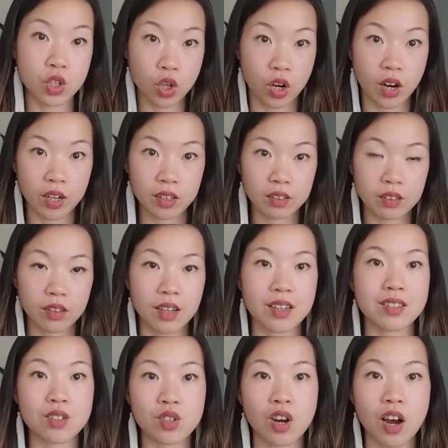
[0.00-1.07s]
taught?
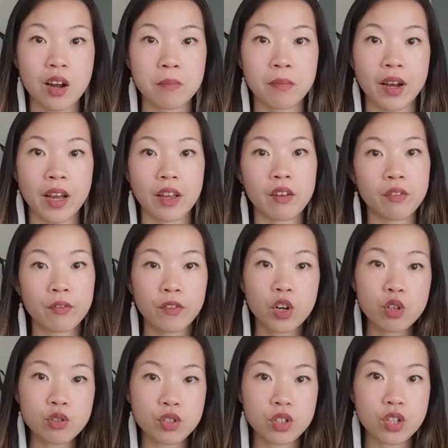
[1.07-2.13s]
It's taught by
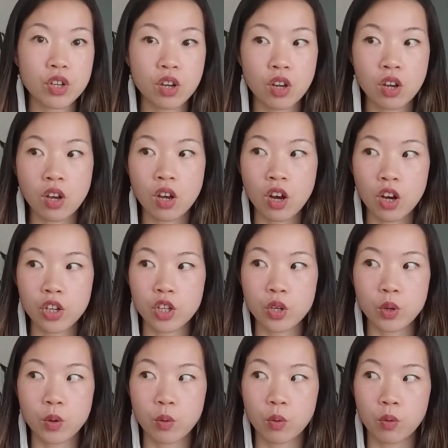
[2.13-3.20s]
first
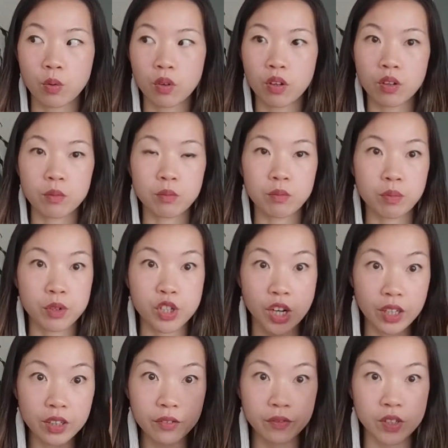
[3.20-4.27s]
you
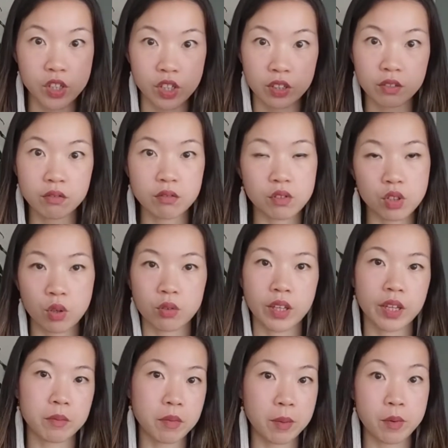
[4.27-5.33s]
project the vision. So
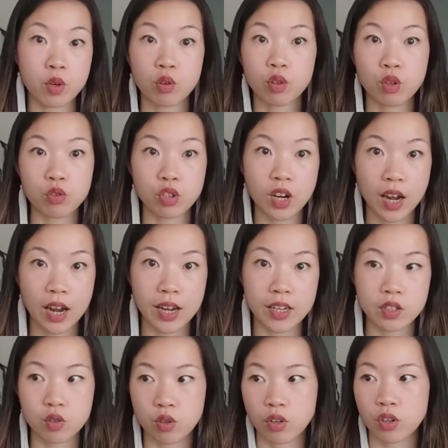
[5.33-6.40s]
maybe you close your
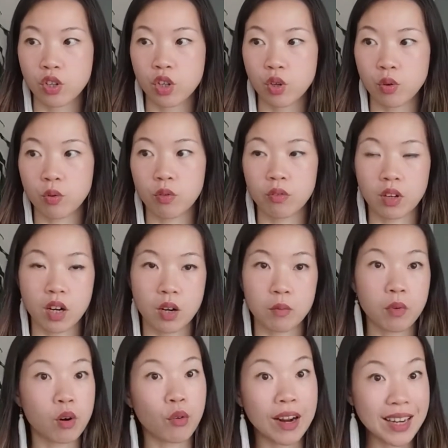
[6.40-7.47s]
eyes or you
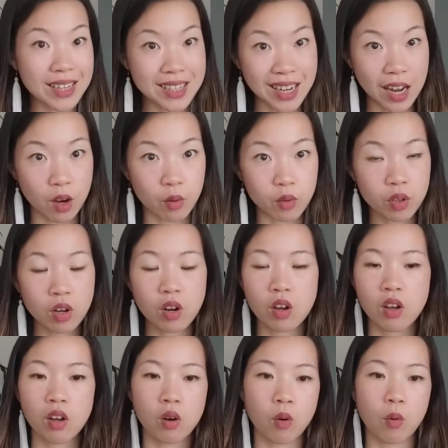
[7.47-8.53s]
write it down,
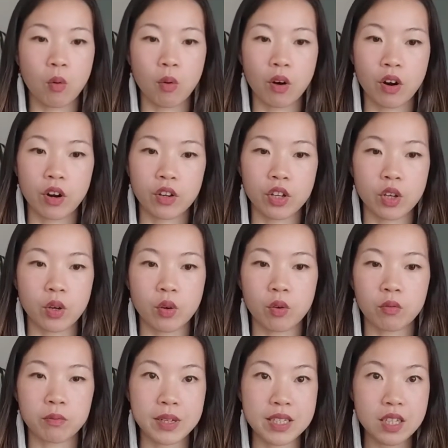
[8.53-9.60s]
or
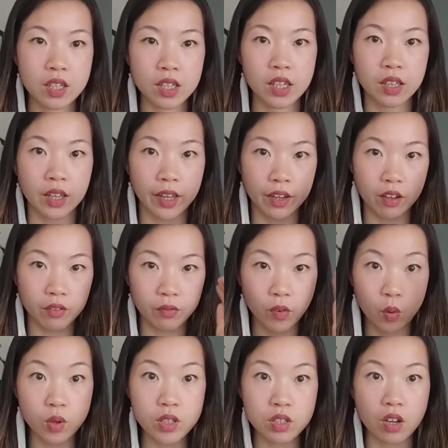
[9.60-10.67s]
you basically
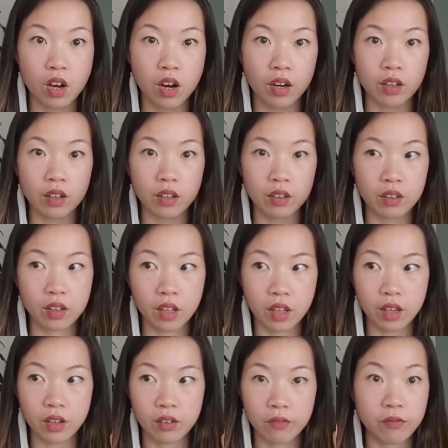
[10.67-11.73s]
focus on
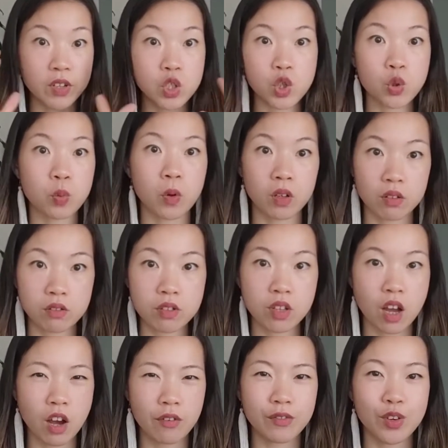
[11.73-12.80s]
the
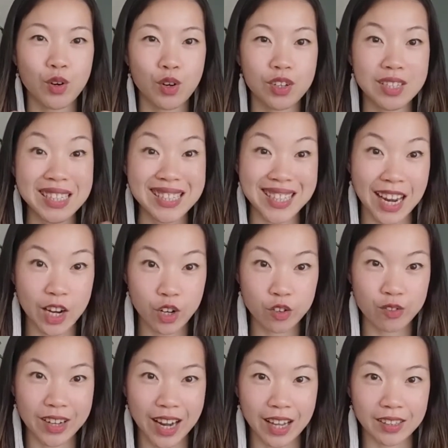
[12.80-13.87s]
visuals of your
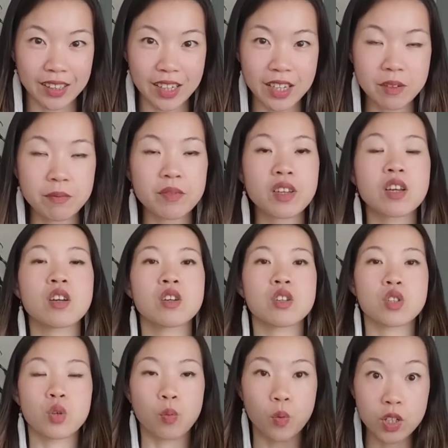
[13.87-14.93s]
desired reality.
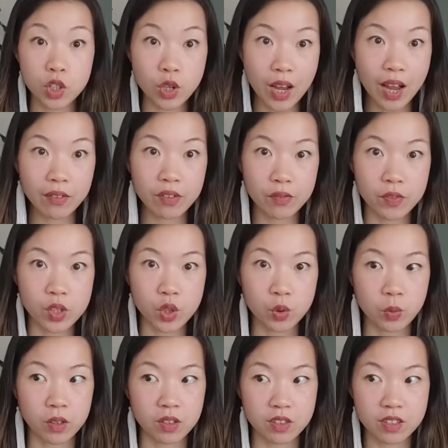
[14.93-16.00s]
So once you have the
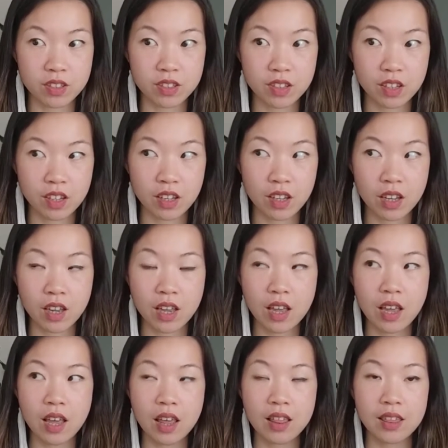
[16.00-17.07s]
visuals,
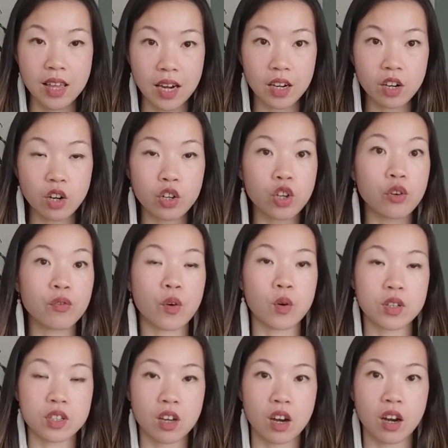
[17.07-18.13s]
then you
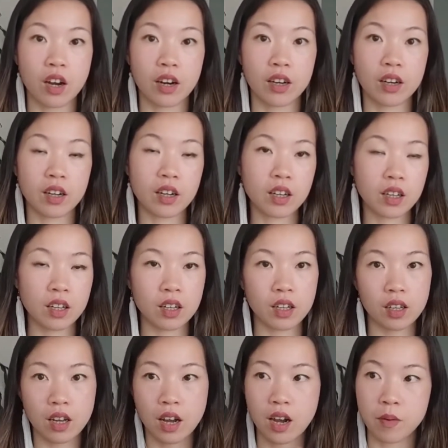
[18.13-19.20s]
focus on
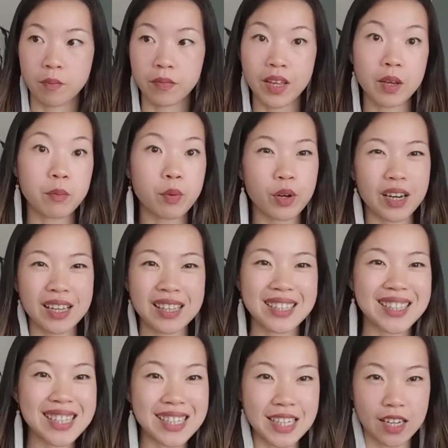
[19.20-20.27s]
inputting
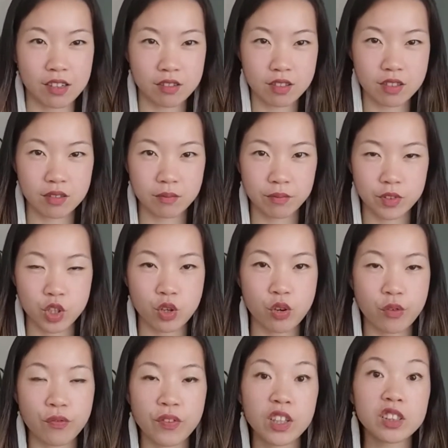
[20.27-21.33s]
the details. So
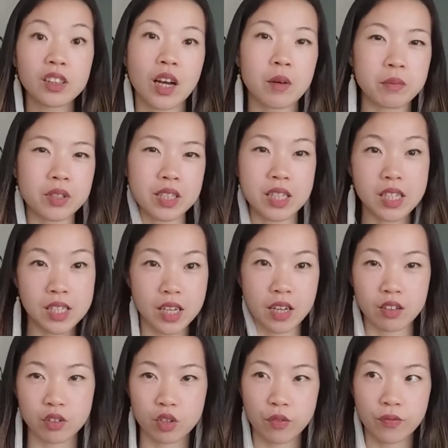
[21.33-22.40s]
you fill up the
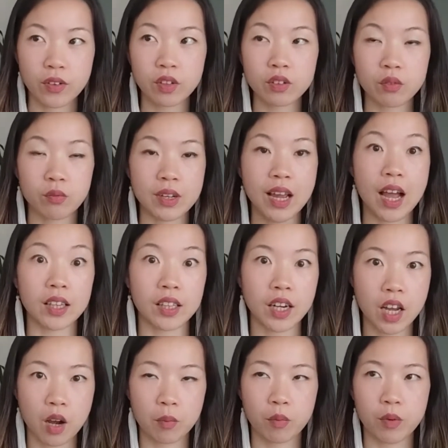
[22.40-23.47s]
details, you fill the
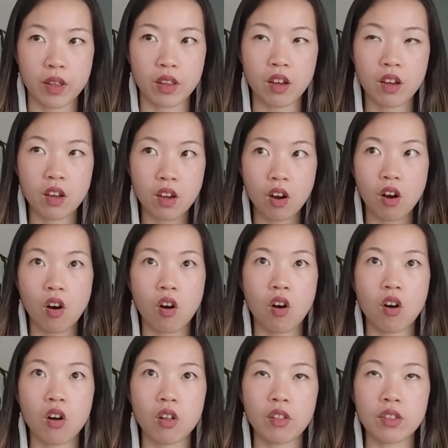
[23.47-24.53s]
reality up with
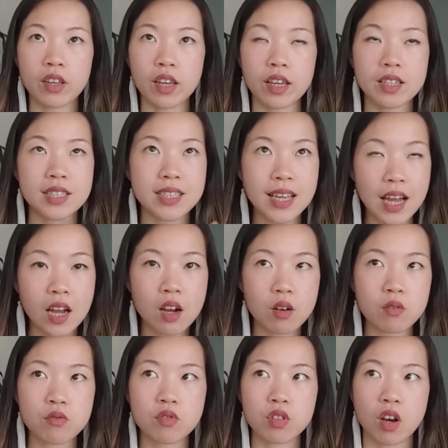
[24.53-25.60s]
all the
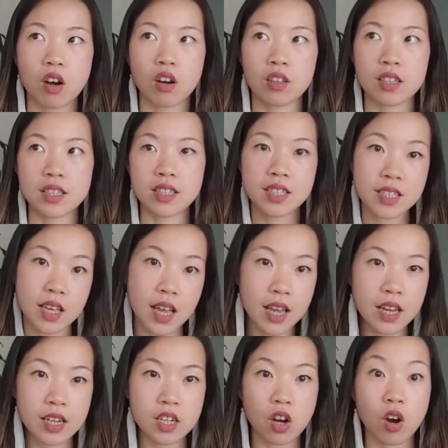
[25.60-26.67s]
sounds, all the
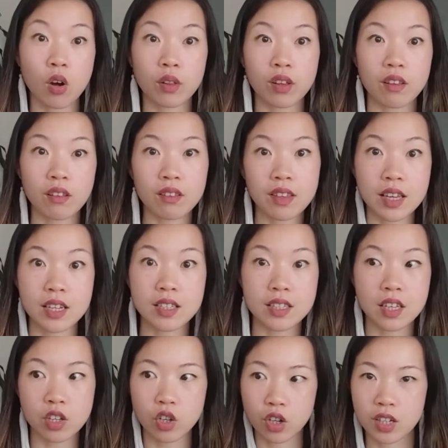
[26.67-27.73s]
sight, all the things
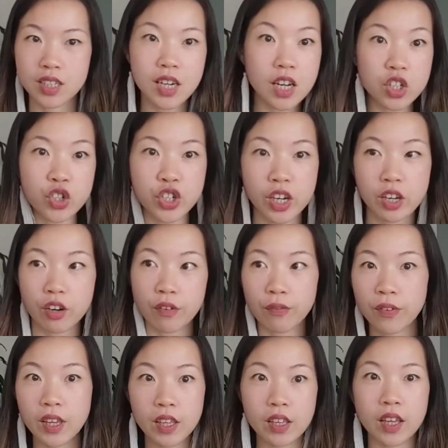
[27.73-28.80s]
that you're touching, you're
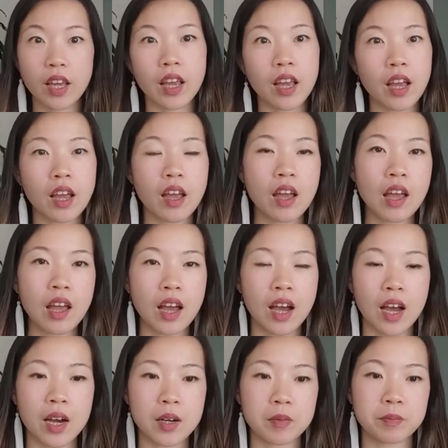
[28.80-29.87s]
feeling,
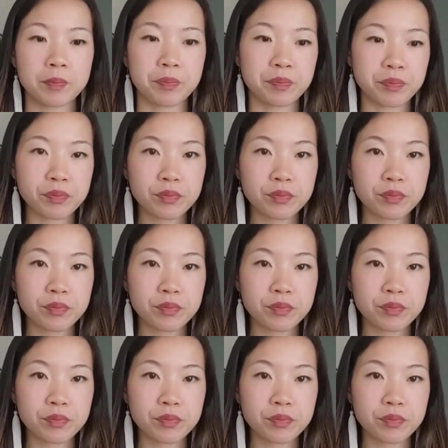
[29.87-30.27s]
all